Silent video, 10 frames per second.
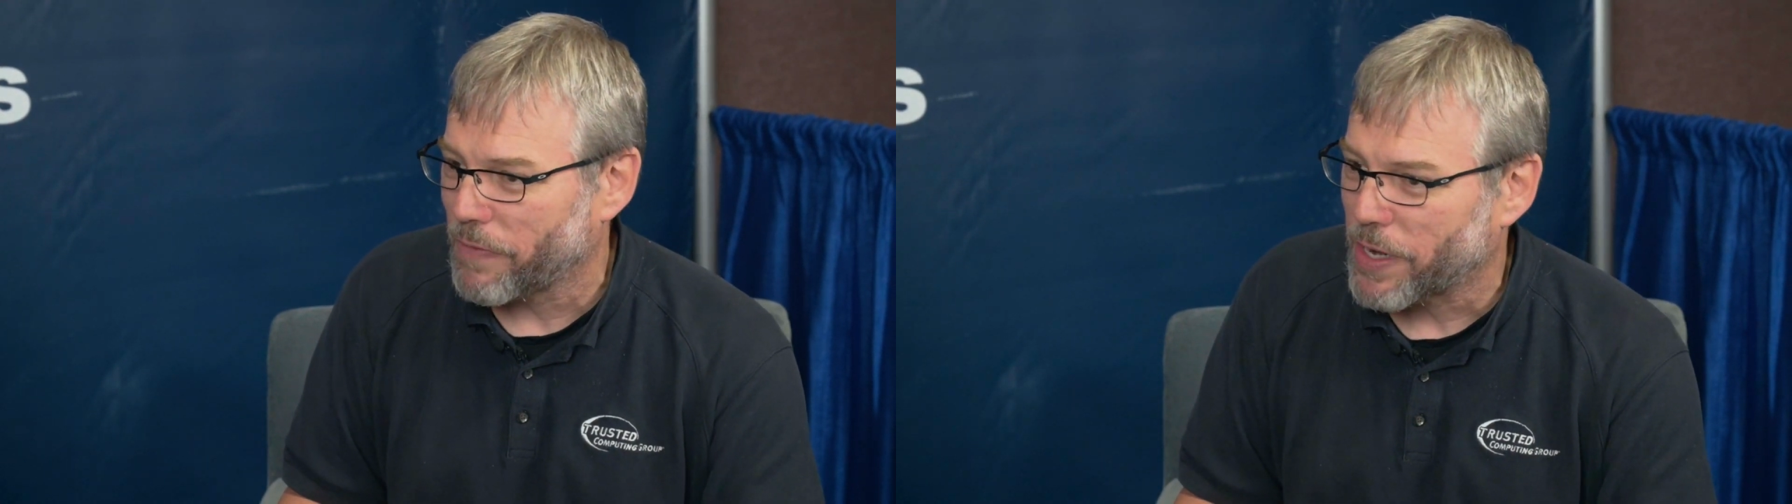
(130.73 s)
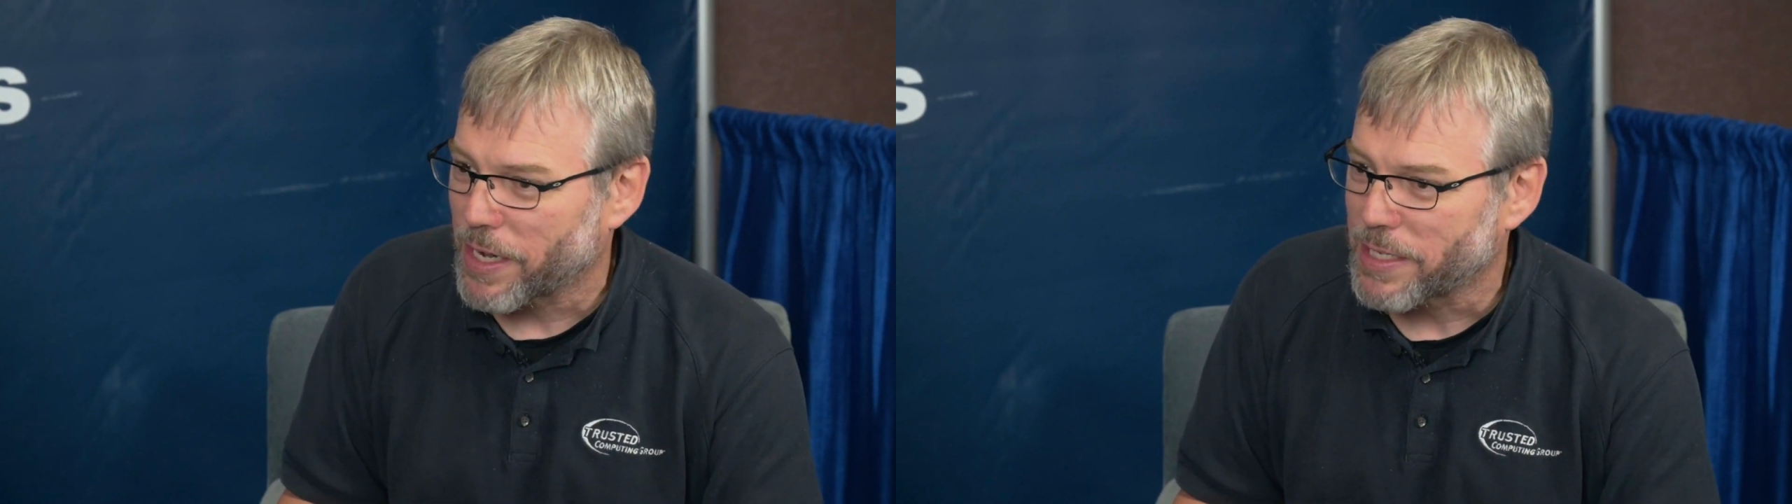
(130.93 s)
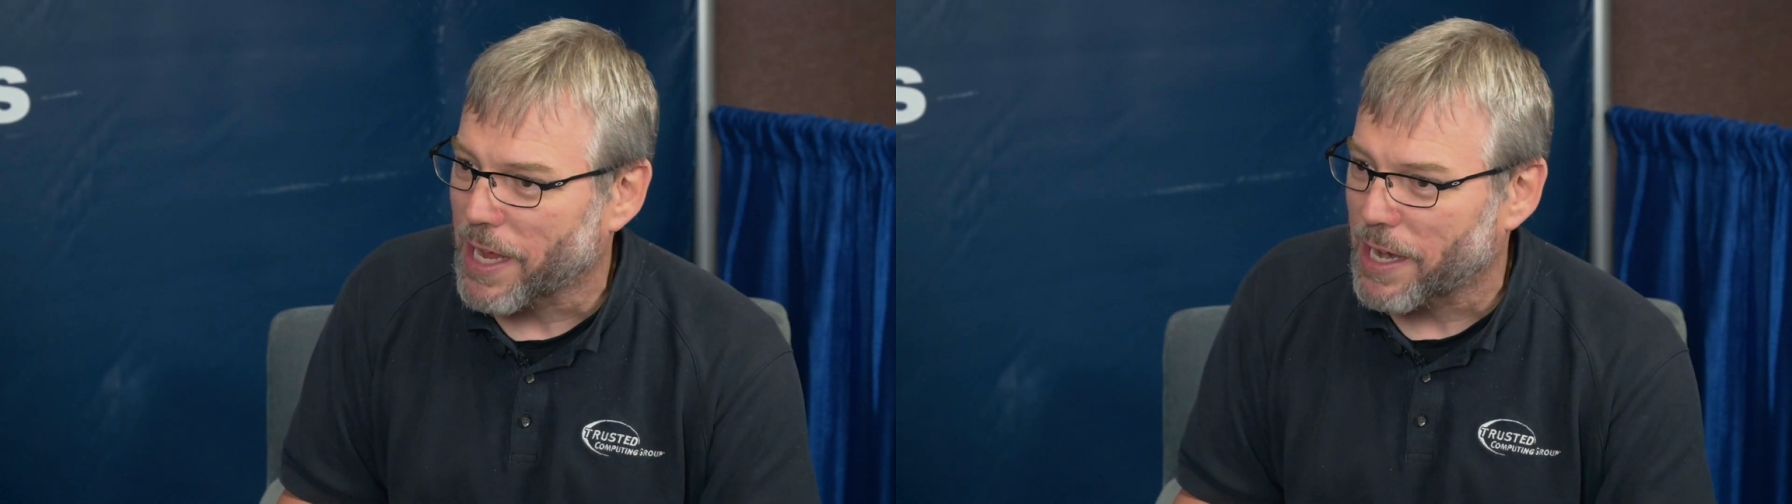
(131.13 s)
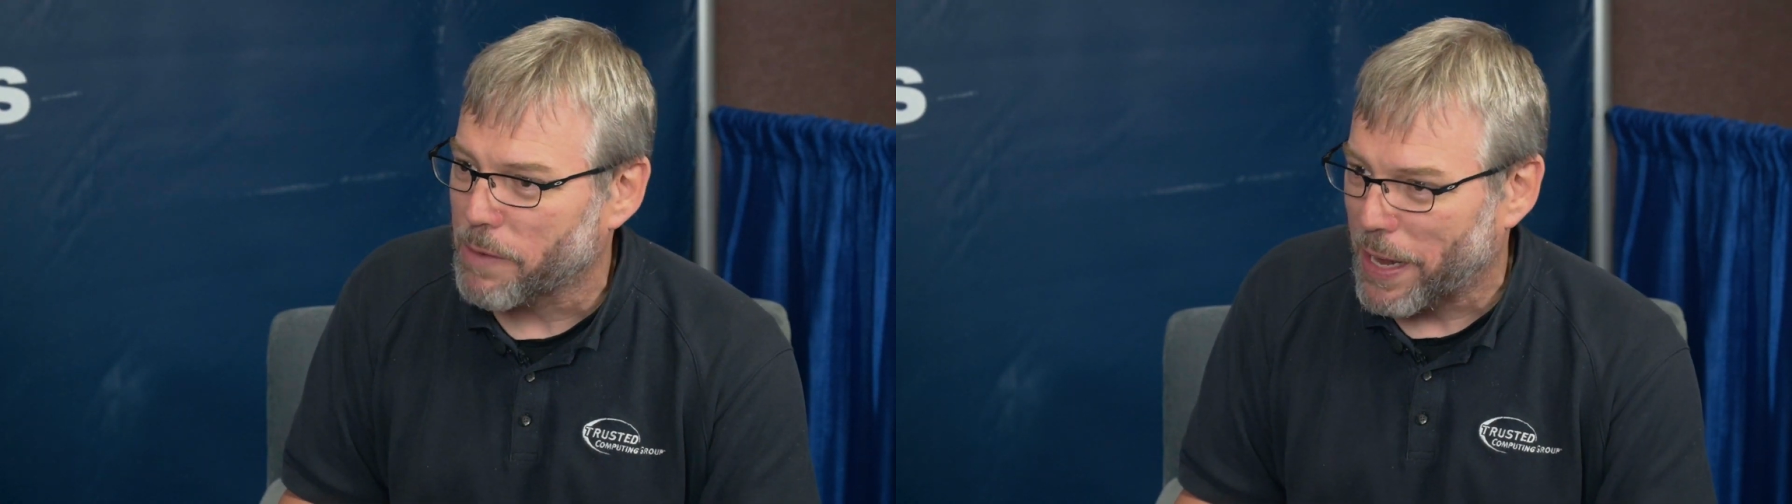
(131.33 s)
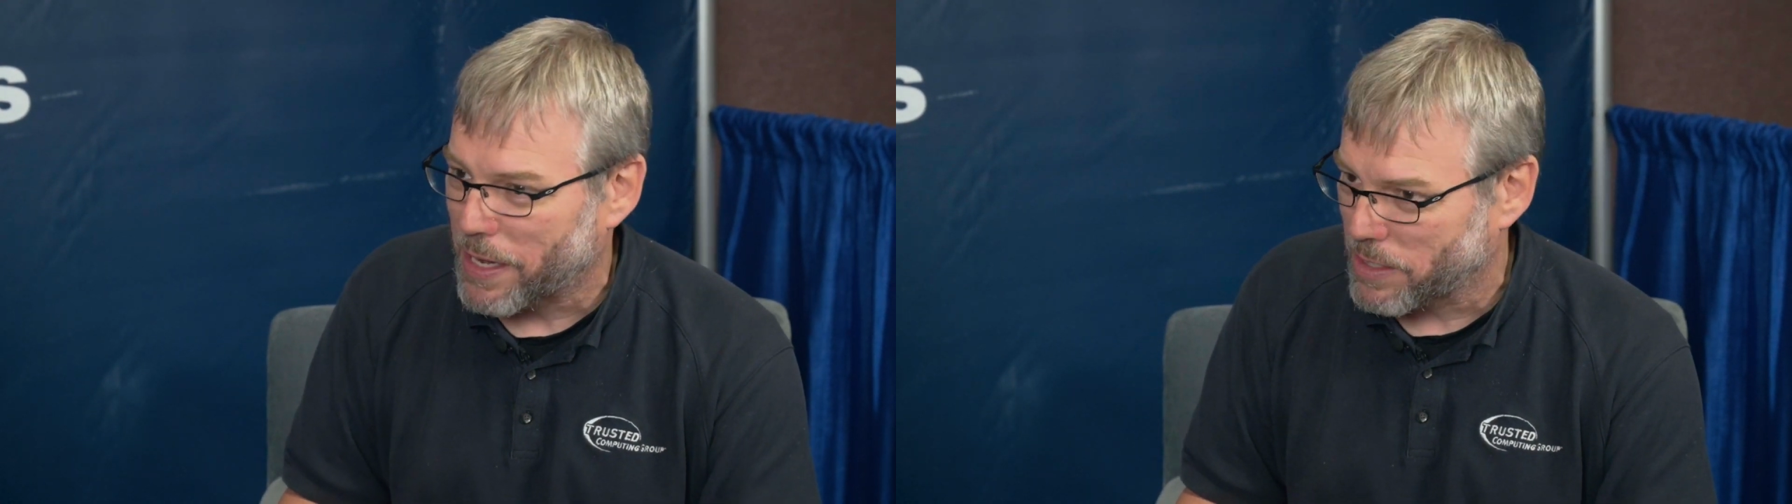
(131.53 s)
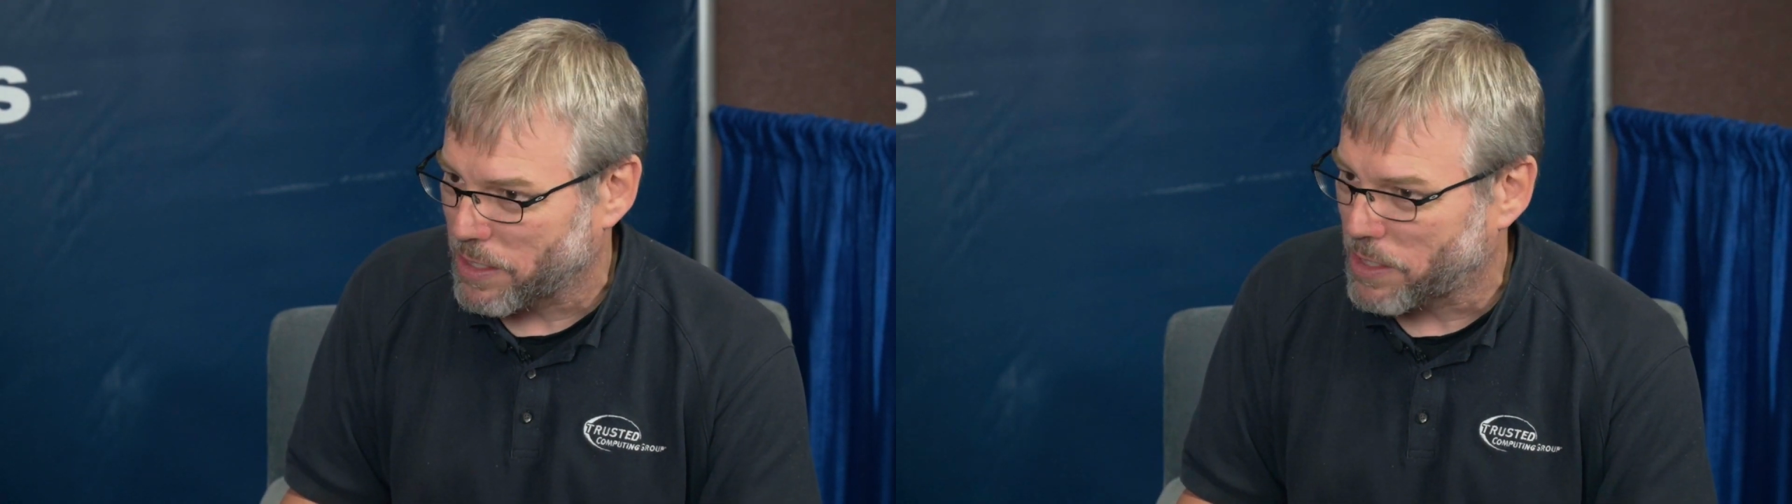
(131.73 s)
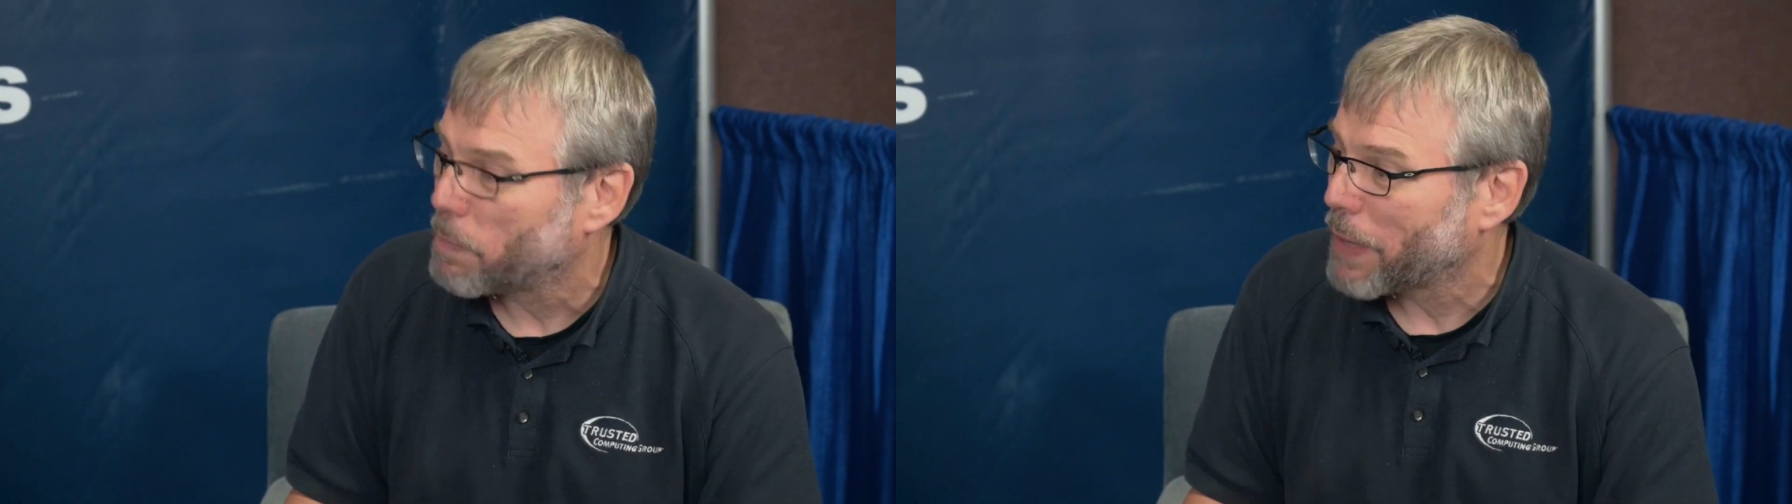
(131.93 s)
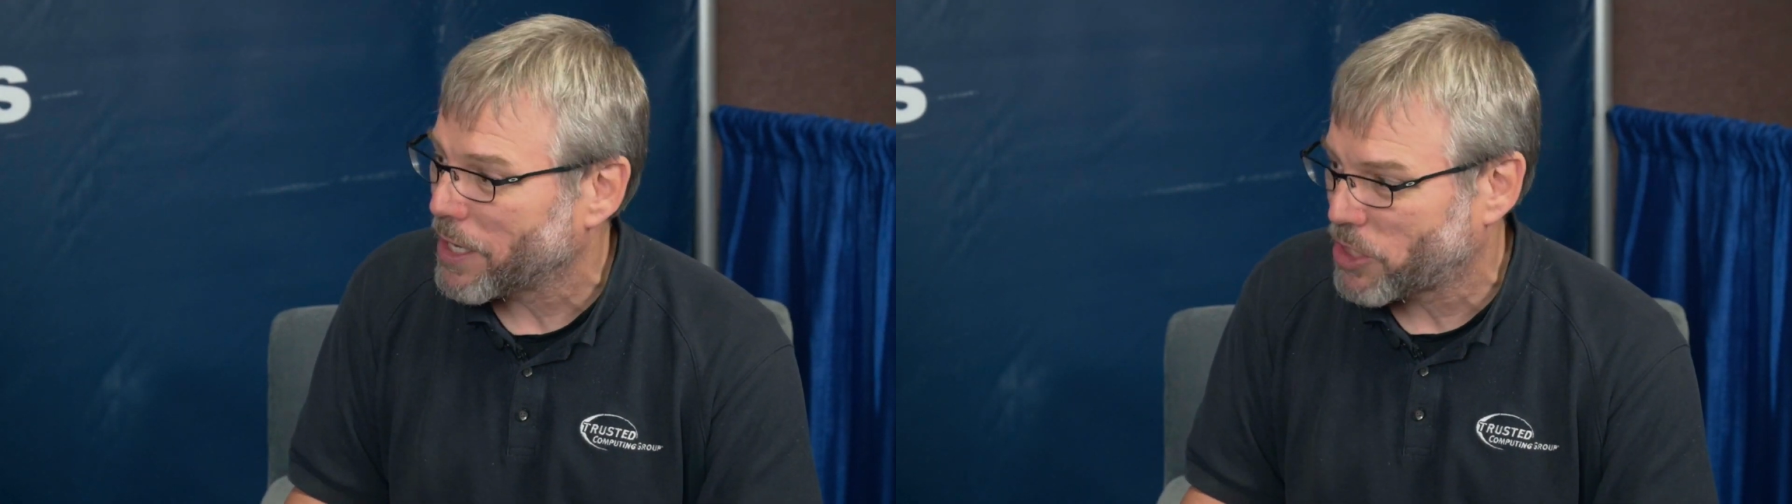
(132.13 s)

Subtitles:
very excited about is the Supply